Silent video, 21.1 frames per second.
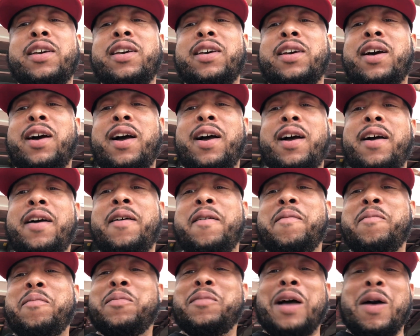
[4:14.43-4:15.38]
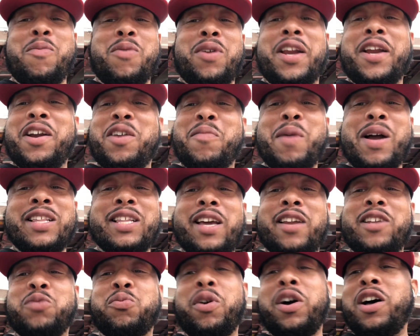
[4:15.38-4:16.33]
I want to hear about
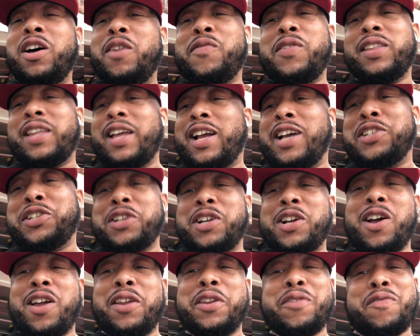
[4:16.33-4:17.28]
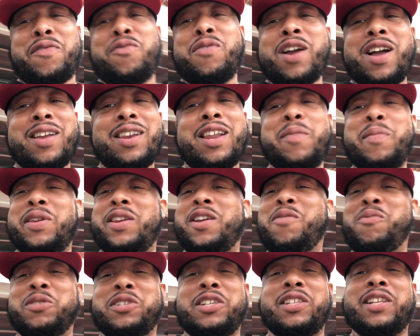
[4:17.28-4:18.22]
that as well. If you think I should have gone a different route, let me
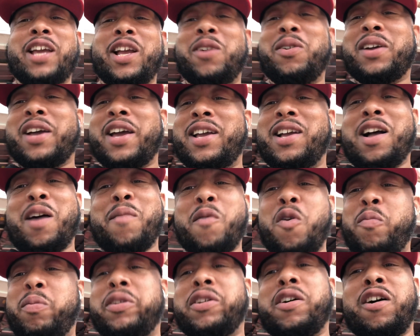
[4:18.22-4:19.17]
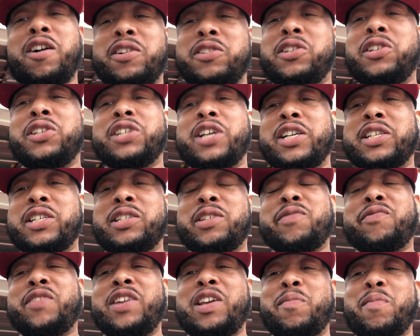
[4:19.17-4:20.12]
know what you think, okay? I'm open to all suggestions
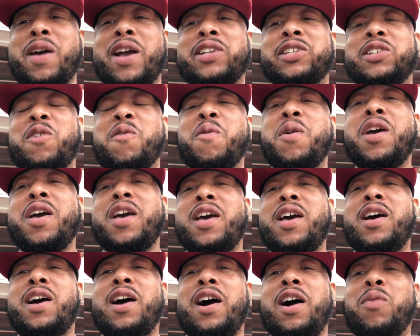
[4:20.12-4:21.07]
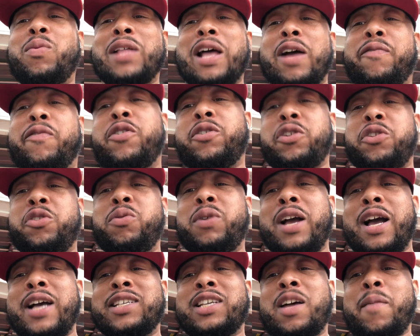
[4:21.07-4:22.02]
and feedback. So without further ado,
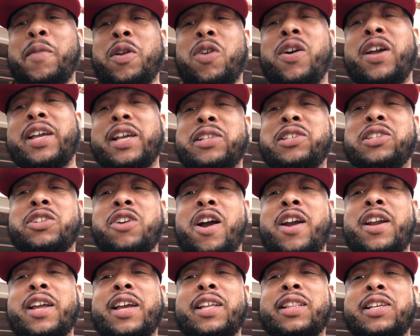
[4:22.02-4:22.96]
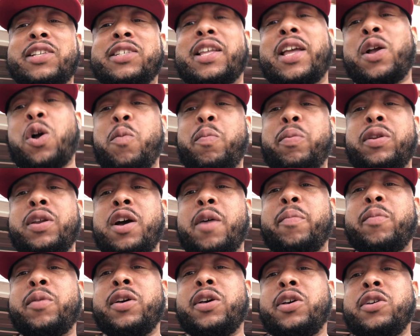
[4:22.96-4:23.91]
guys, I'm gonna go ahead and get started, get this thing opened
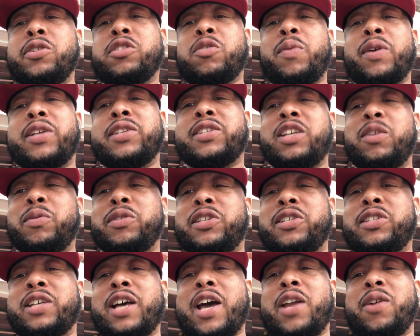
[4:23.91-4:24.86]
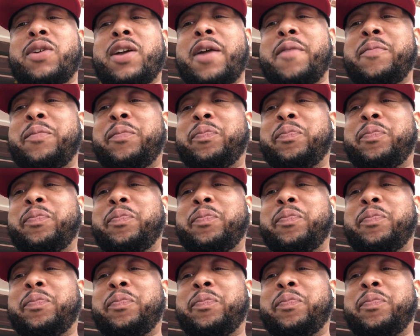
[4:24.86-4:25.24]
up so we can see what's inside, okay?